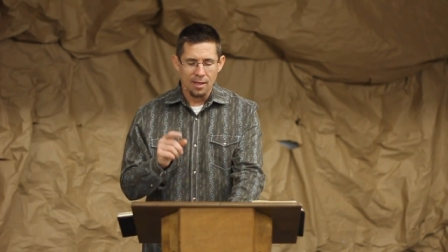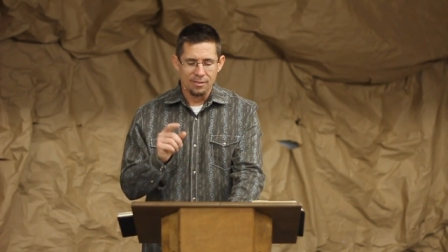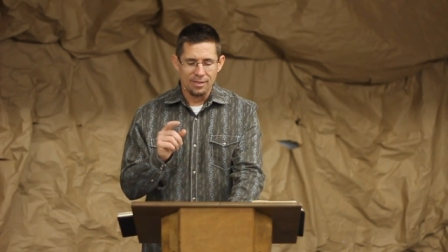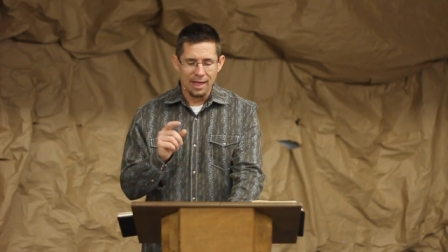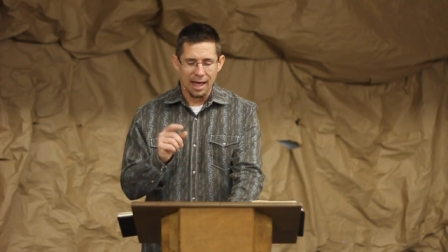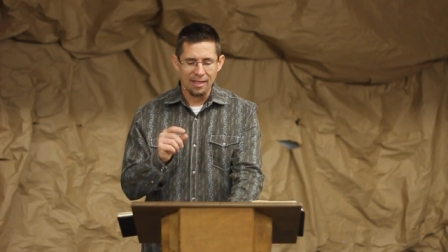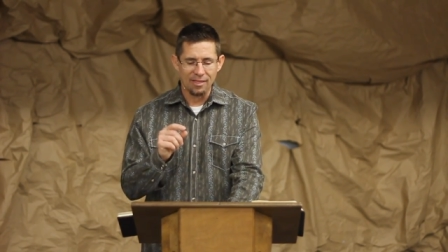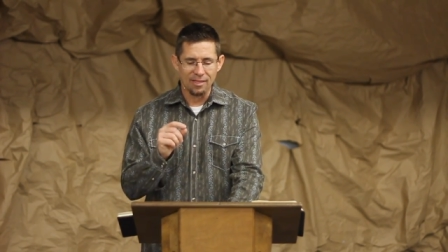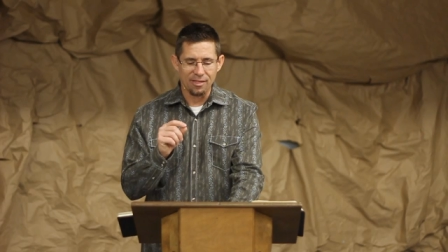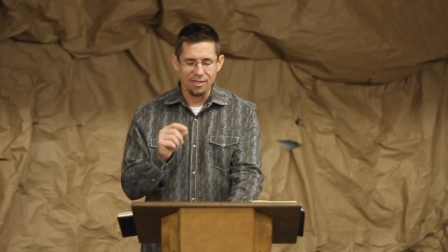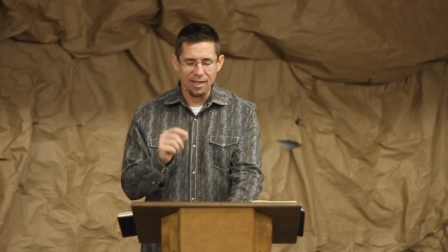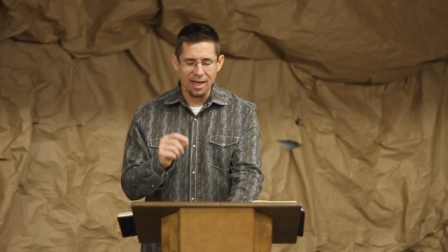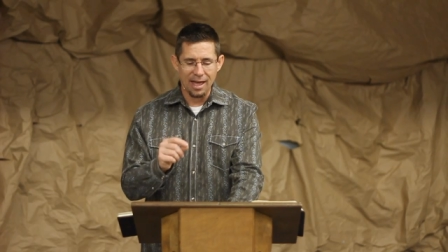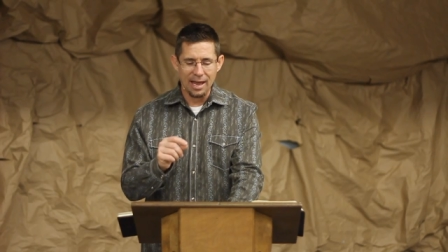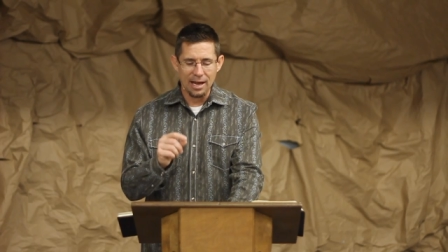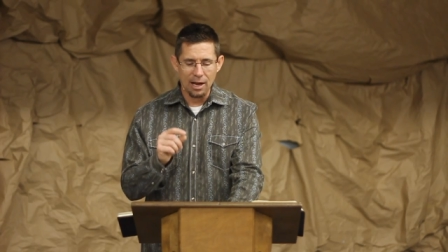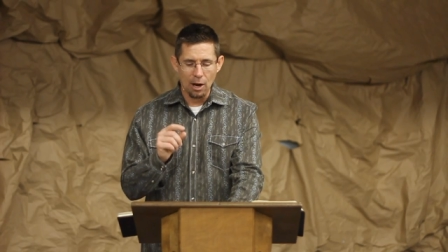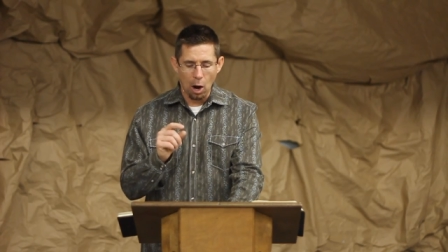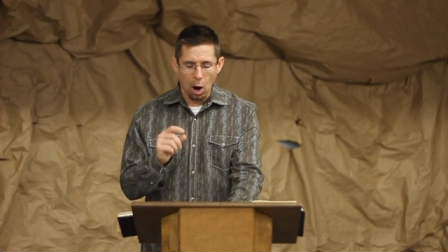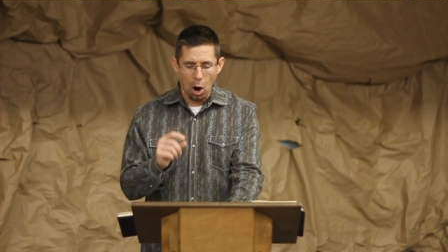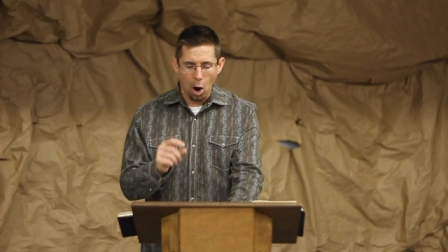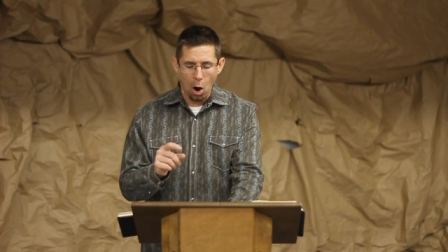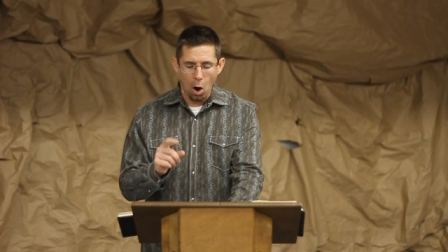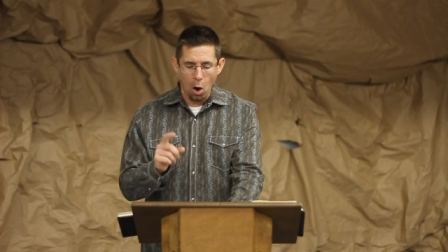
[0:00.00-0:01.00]
that
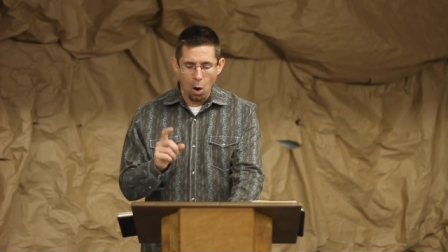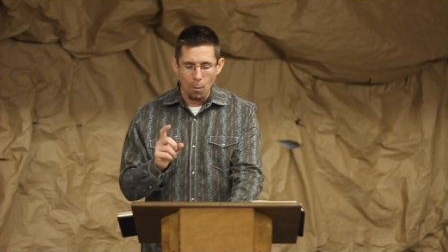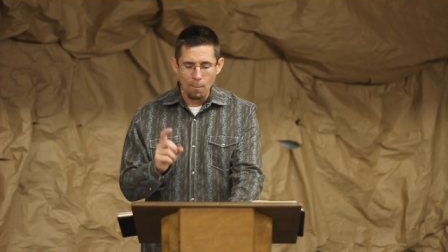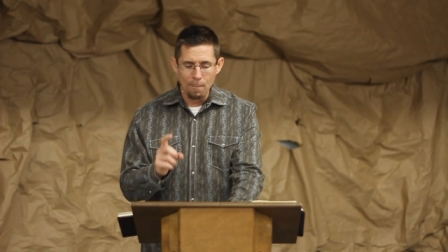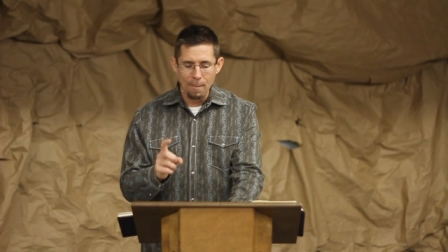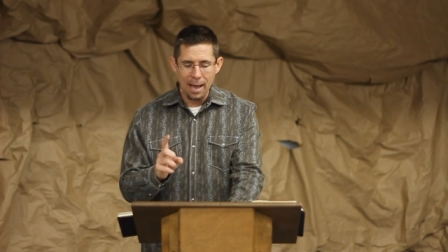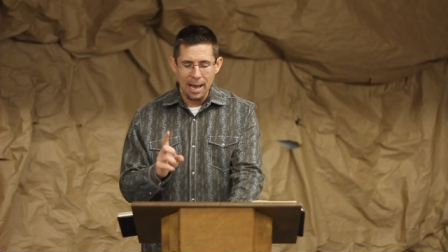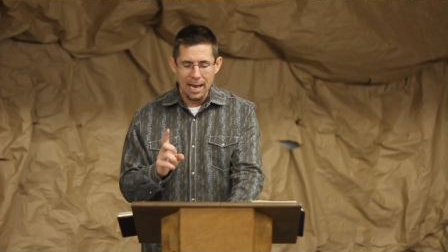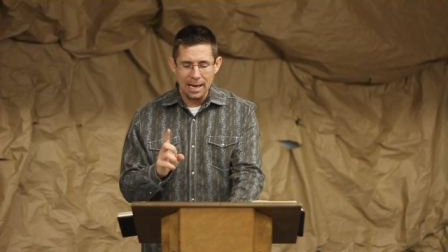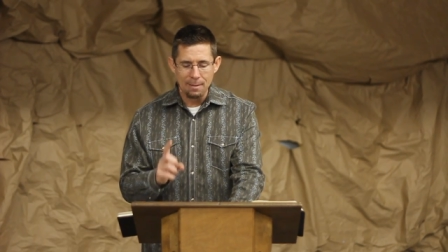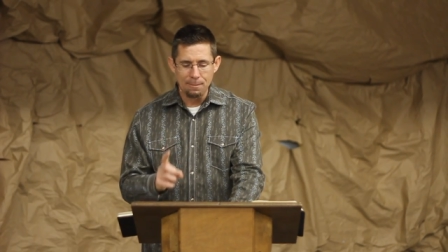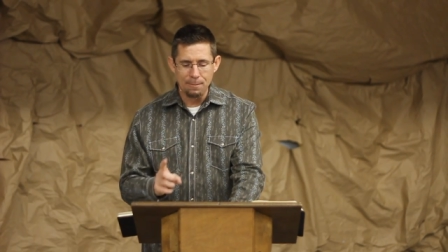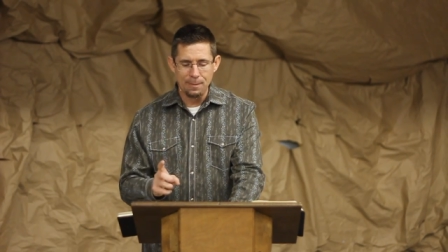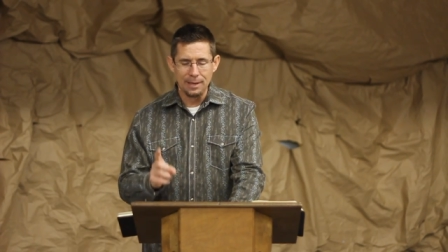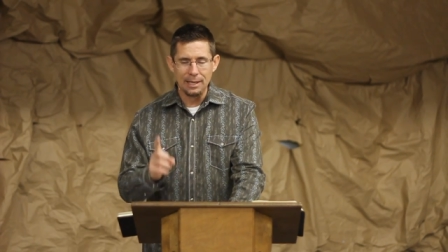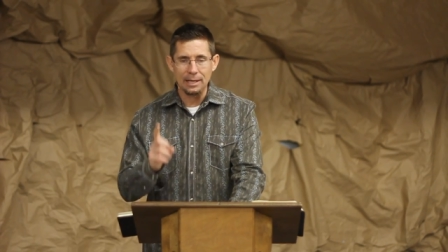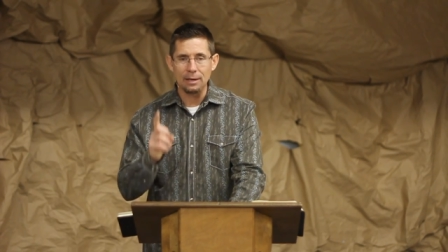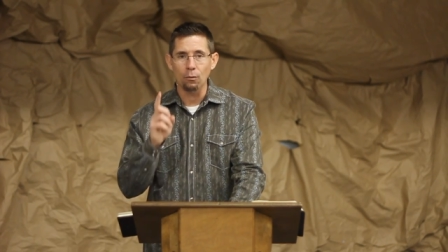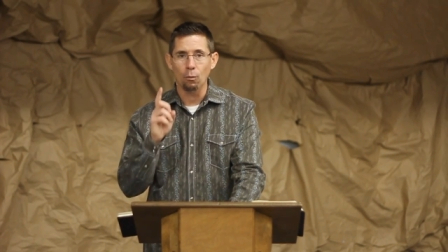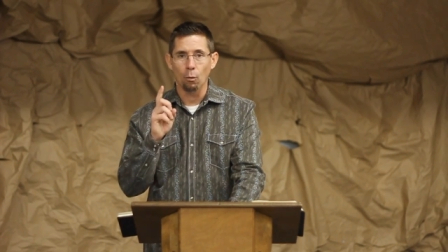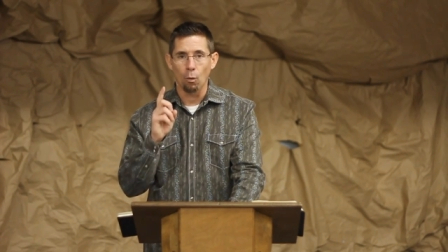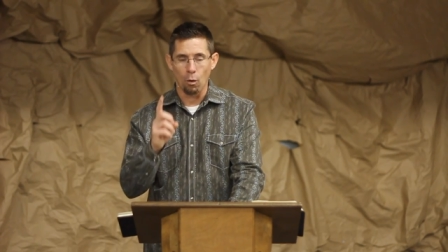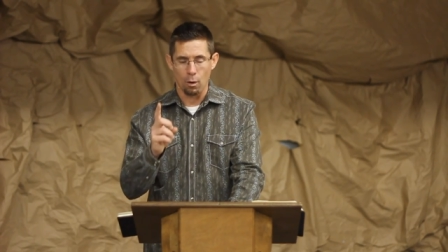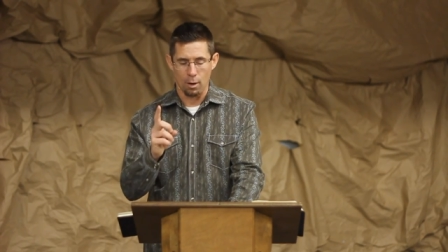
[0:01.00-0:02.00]
they all may
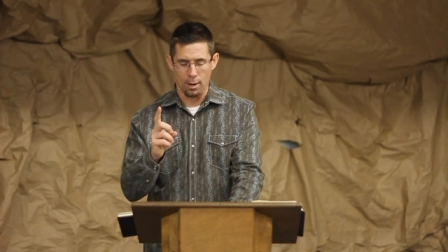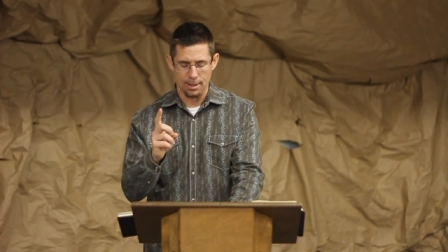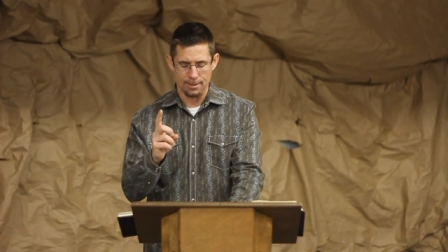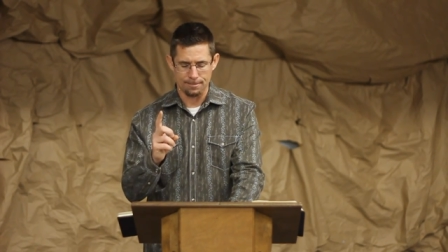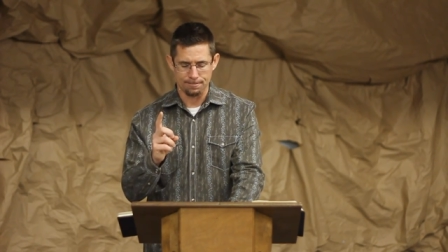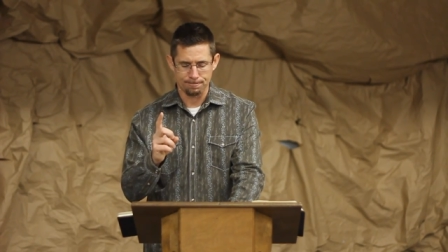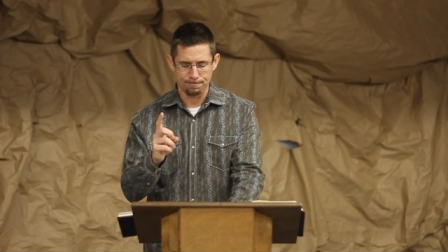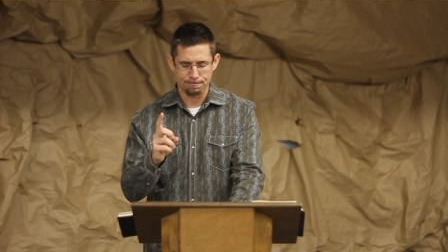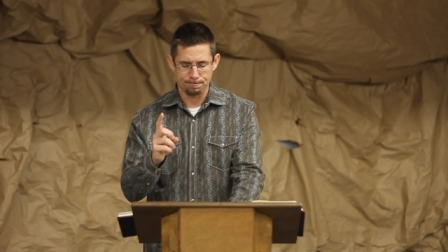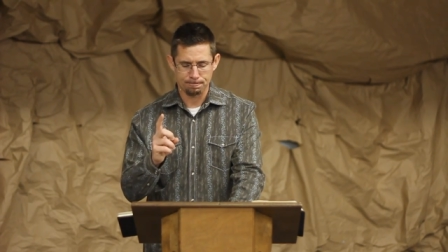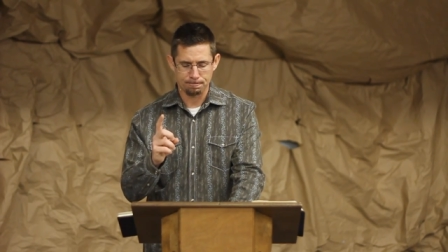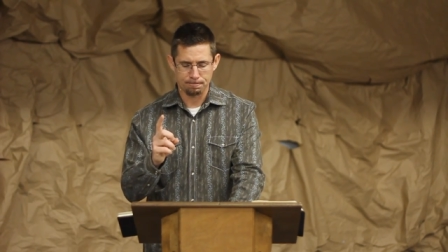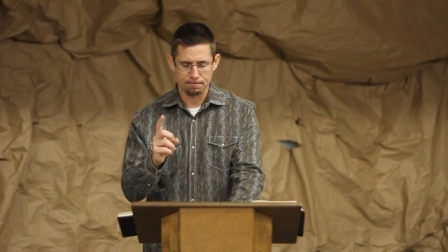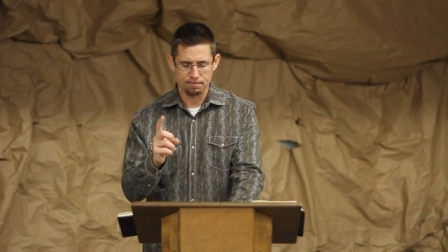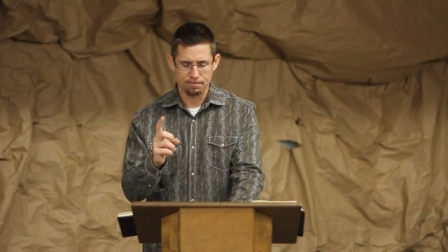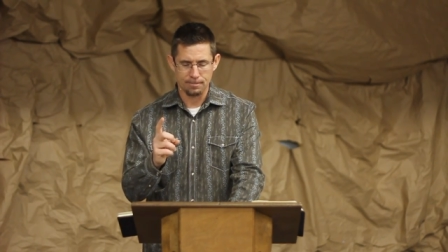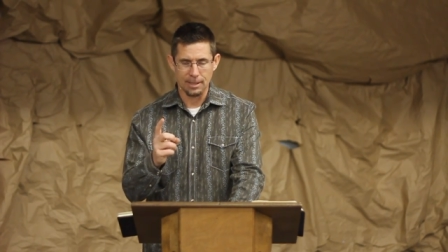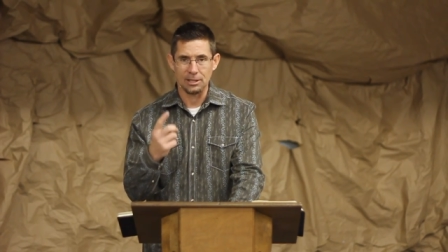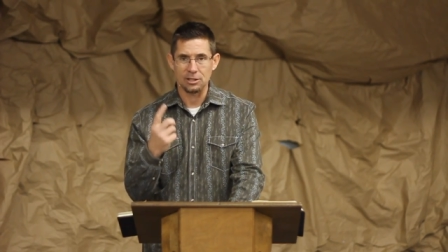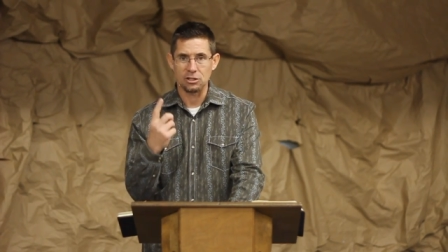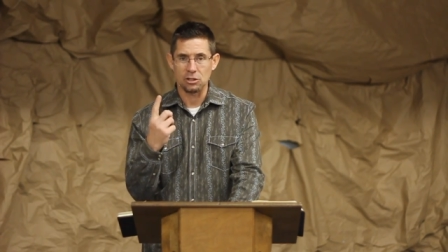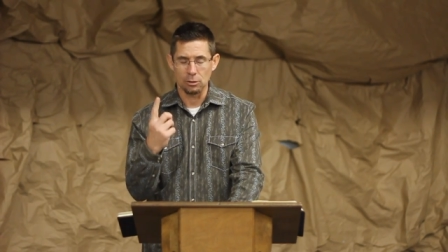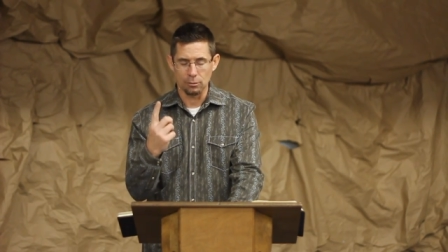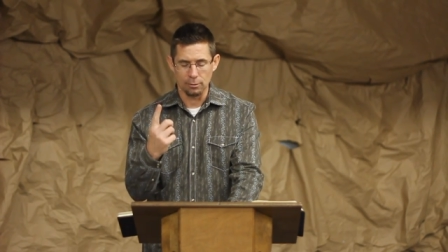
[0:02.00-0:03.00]
be one.
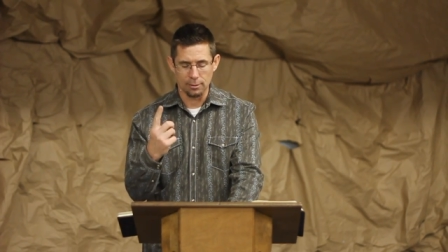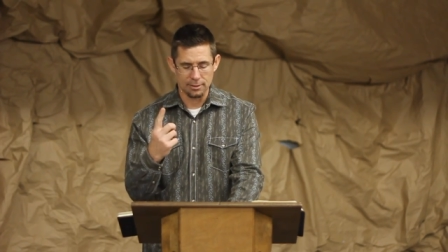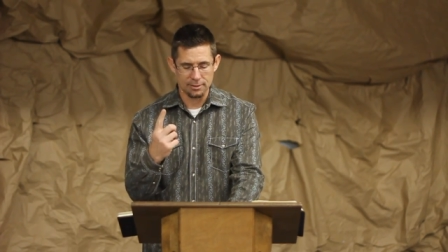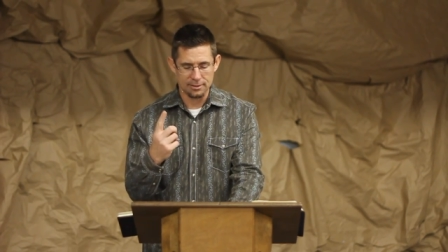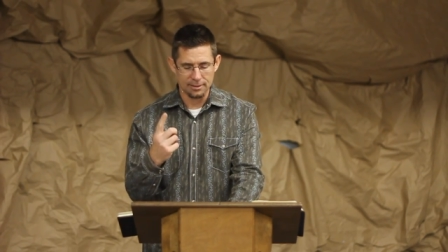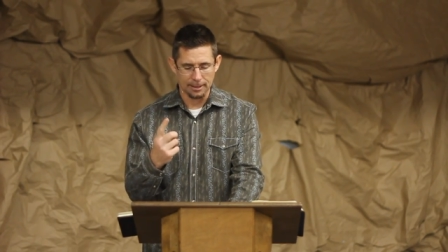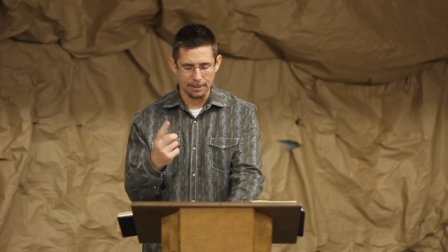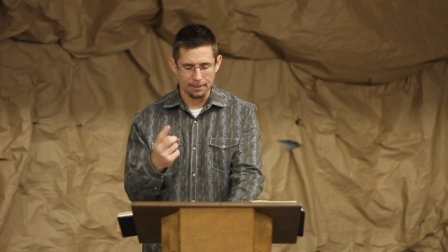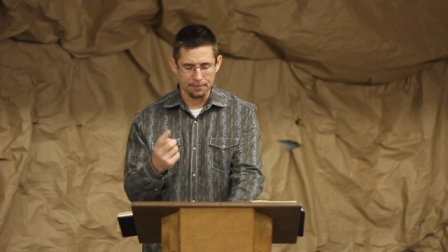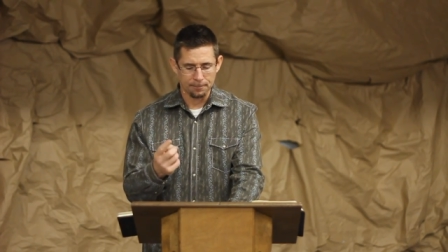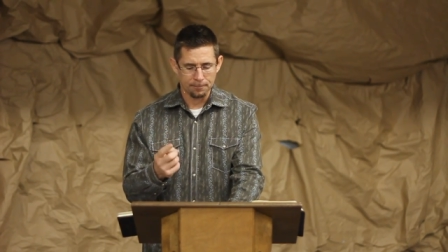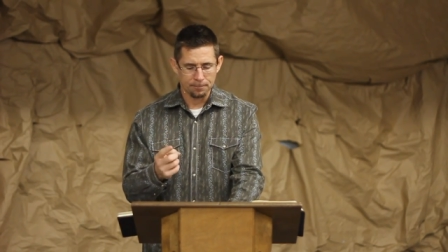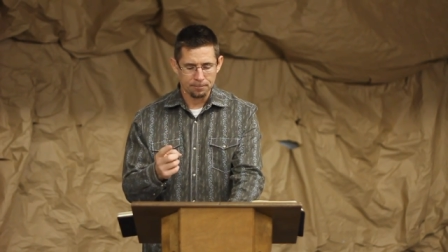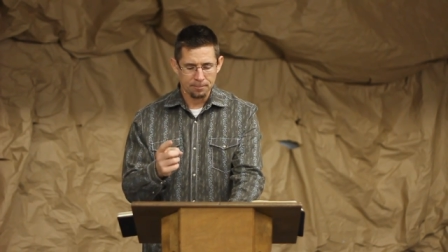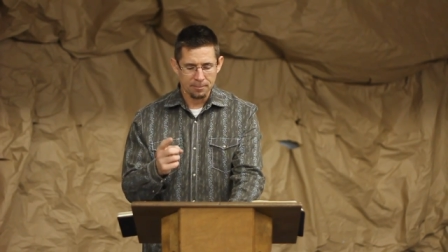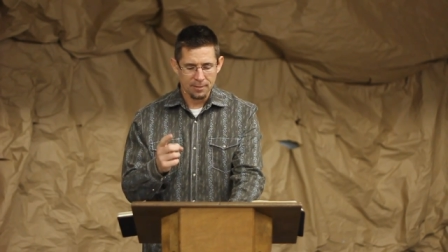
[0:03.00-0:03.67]
That's unity.